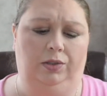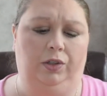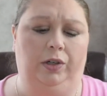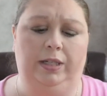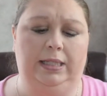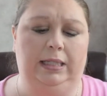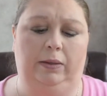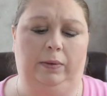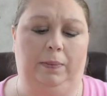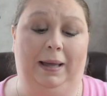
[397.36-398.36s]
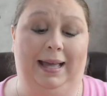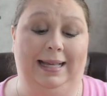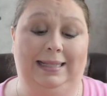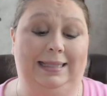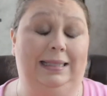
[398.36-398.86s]
Tarteist liquid
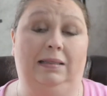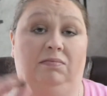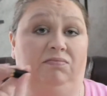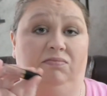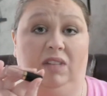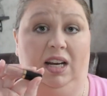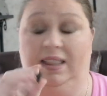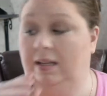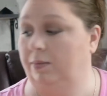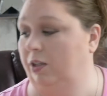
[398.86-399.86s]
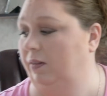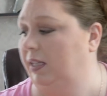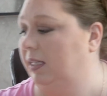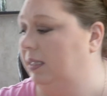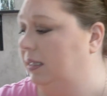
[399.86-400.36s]
paint. None of them do
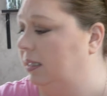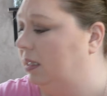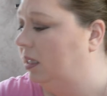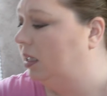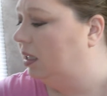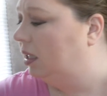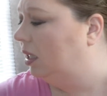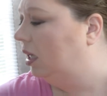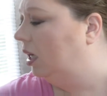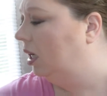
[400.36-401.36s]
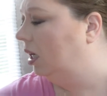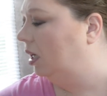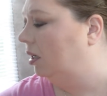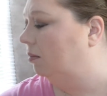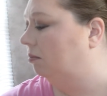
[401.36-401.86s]
this.
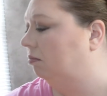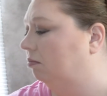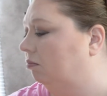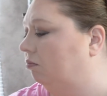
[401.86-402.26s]
Um,